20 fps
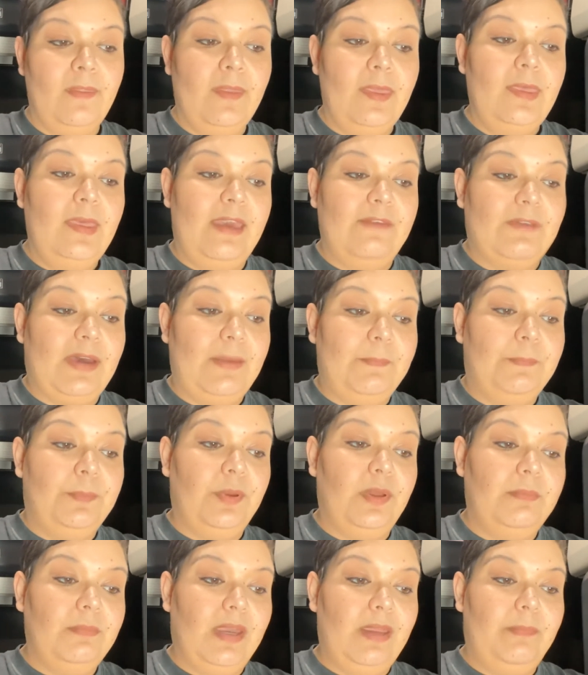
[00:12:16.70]
If I
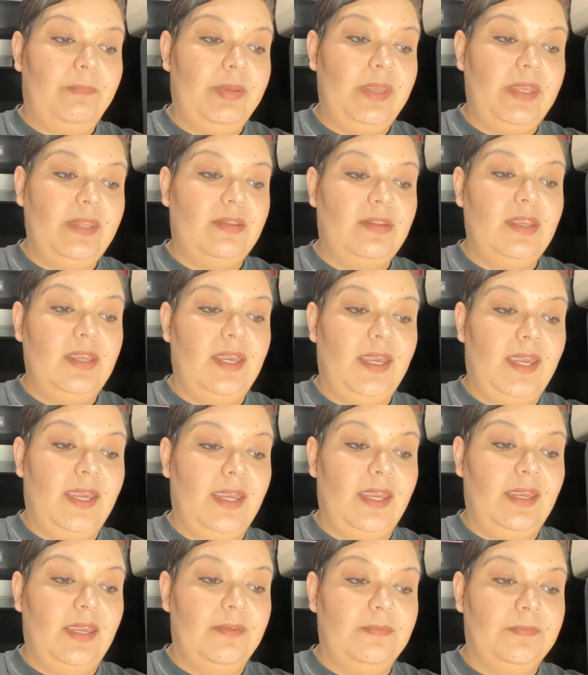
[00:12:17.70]
put my
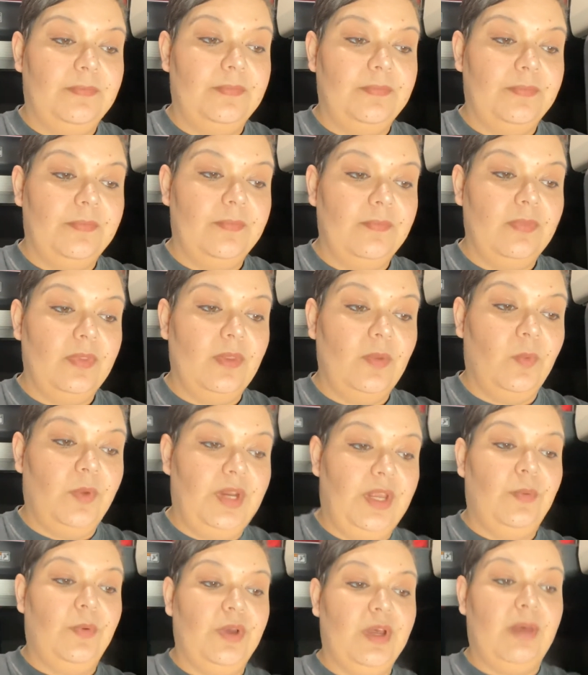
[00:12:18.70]
PTA, when
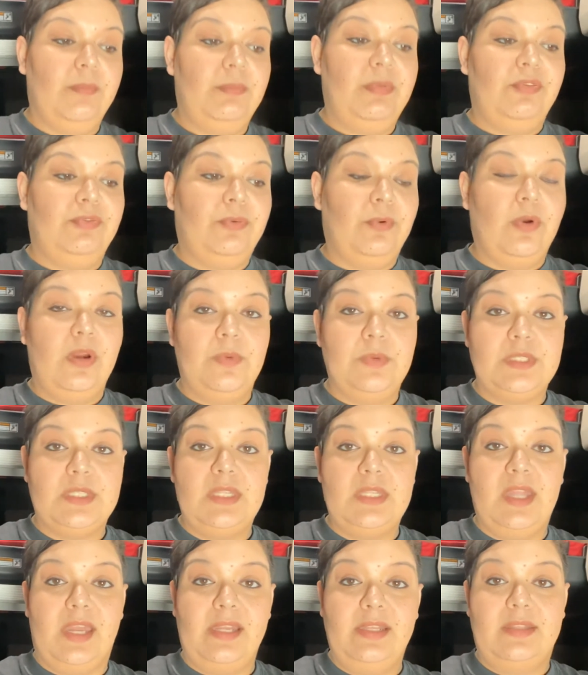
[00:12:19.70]
I woke up before, it was
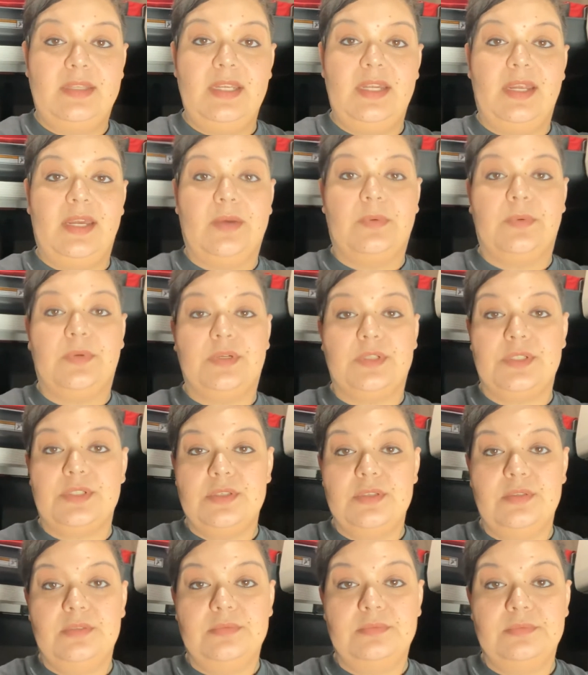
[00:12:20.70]
19
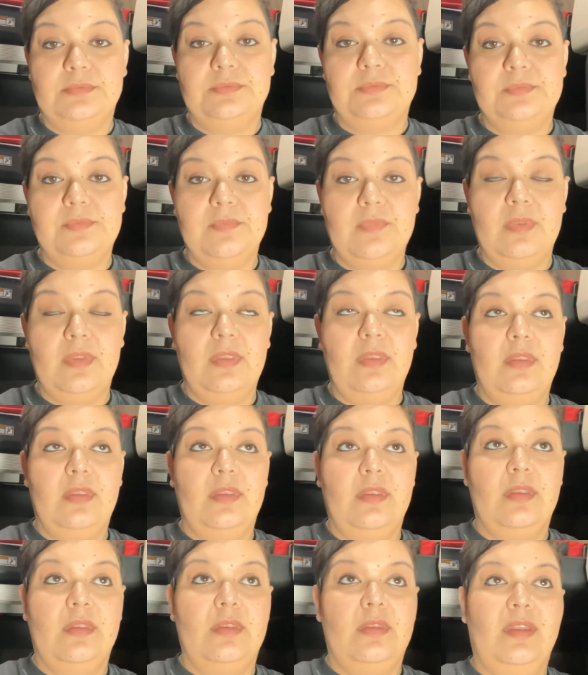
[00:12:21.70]
hours.
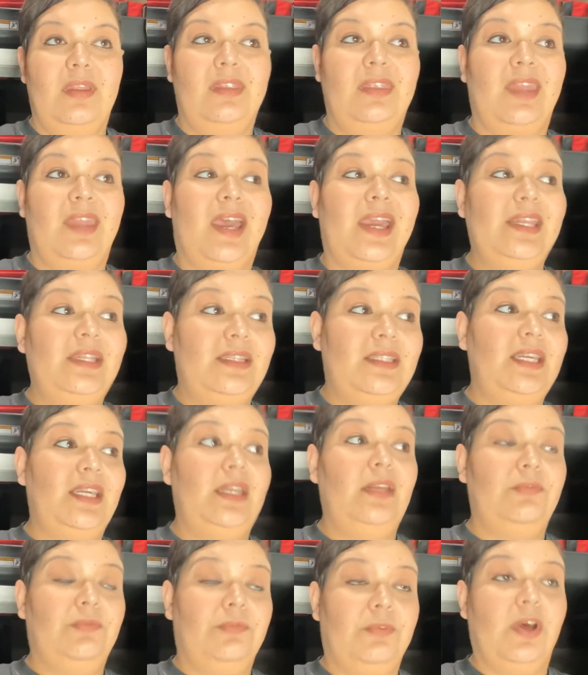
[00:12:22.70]

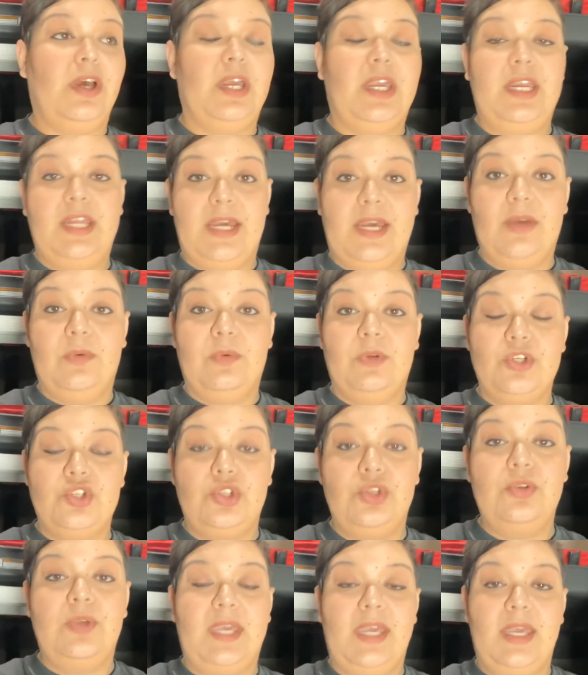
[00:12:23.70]
19 fucking hours.
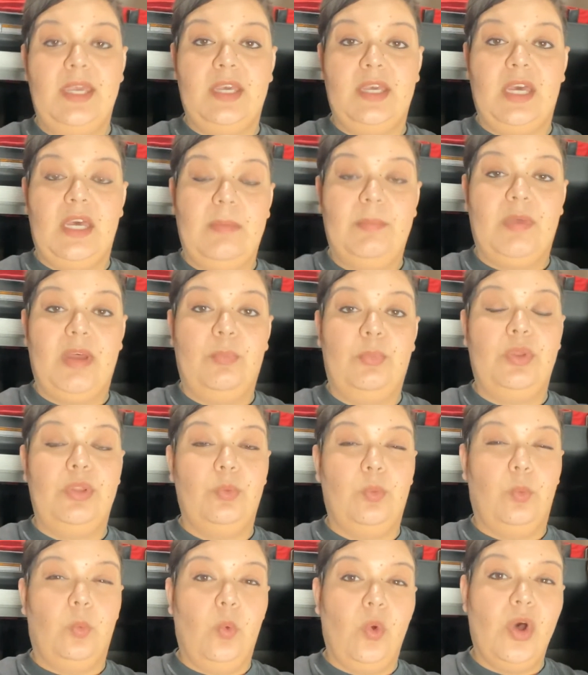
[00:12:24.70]
You can't come up with
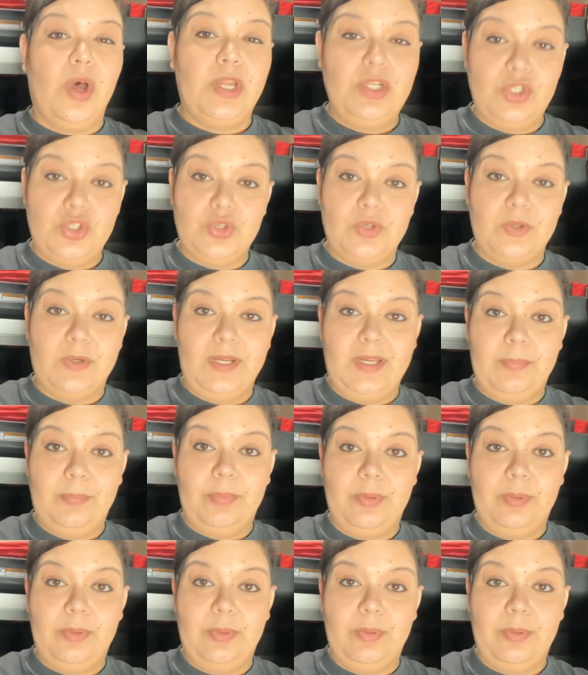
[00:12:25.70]
one trip